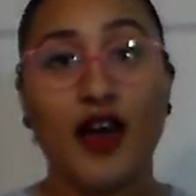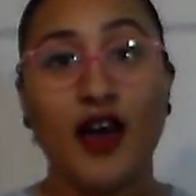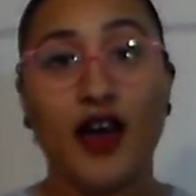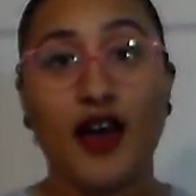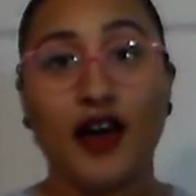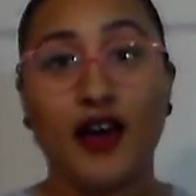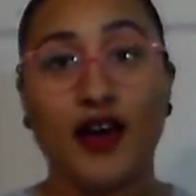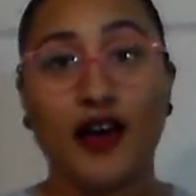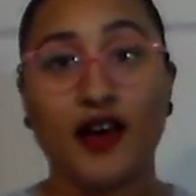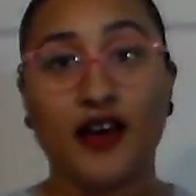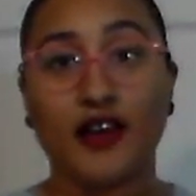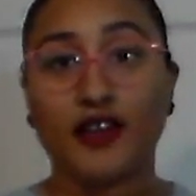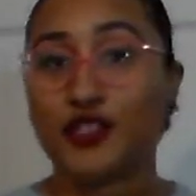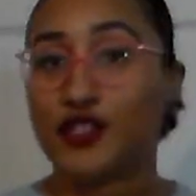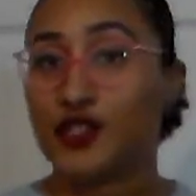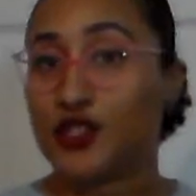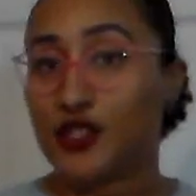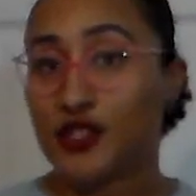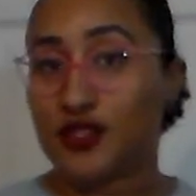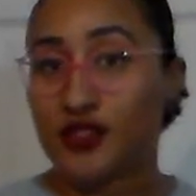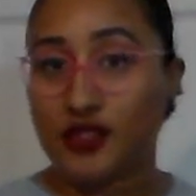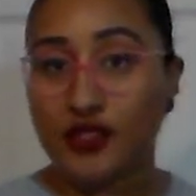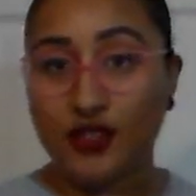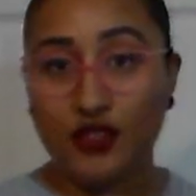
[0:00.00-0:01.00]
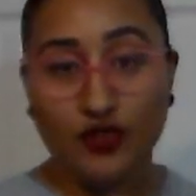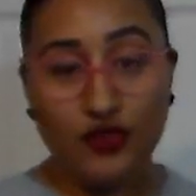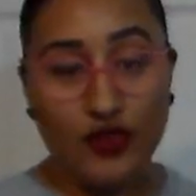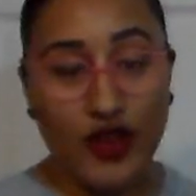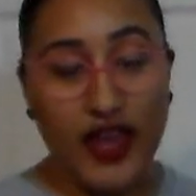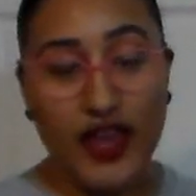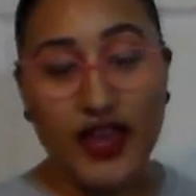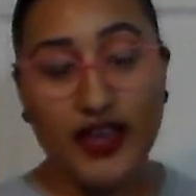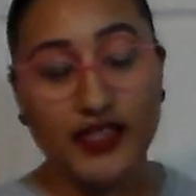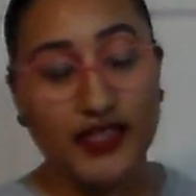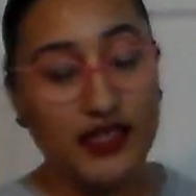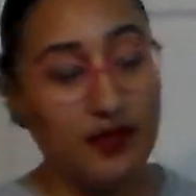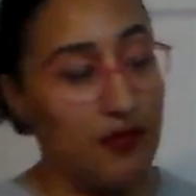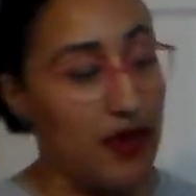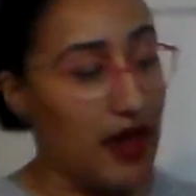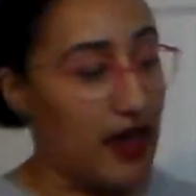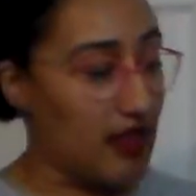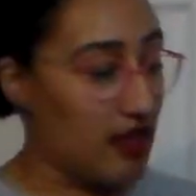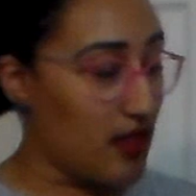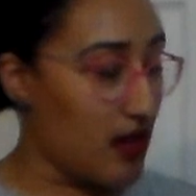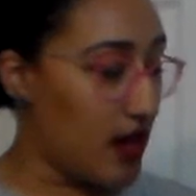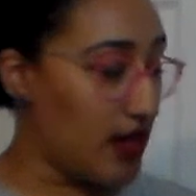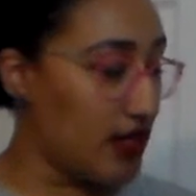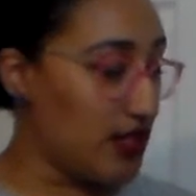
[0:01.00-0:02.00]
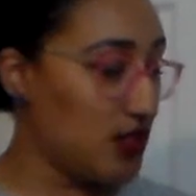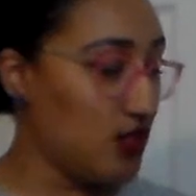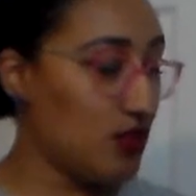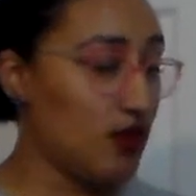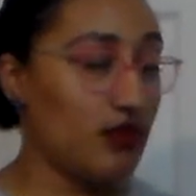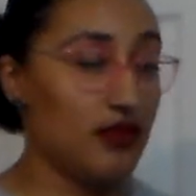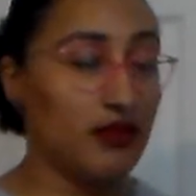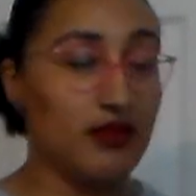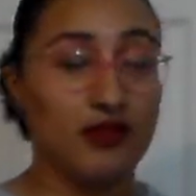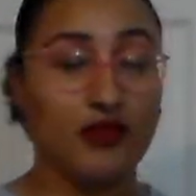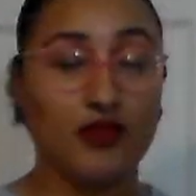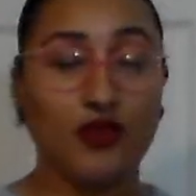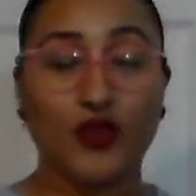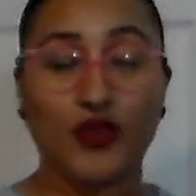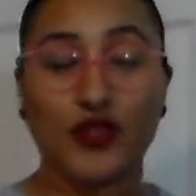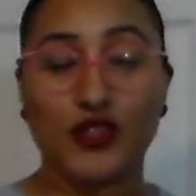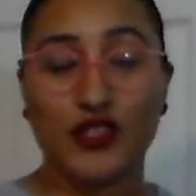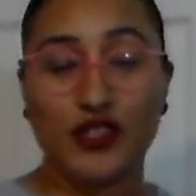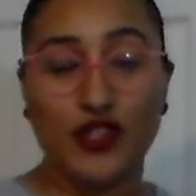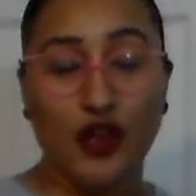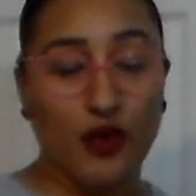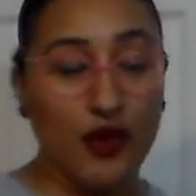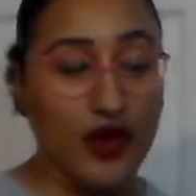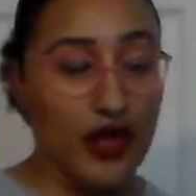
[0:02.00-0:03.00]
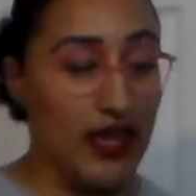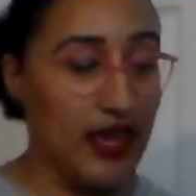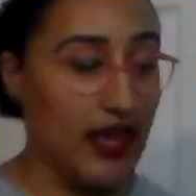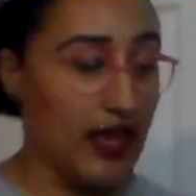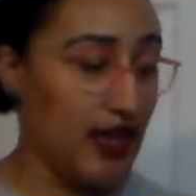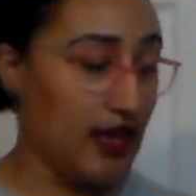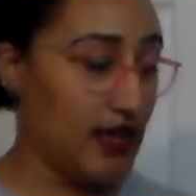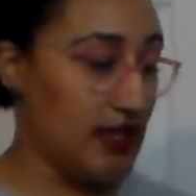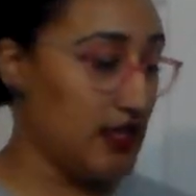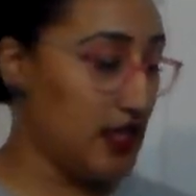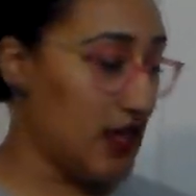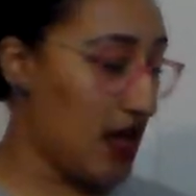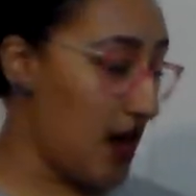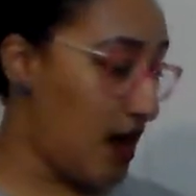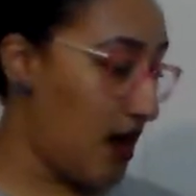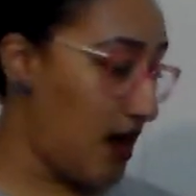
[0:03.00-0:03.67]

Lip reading: just the dress and my thoughts on sewing it.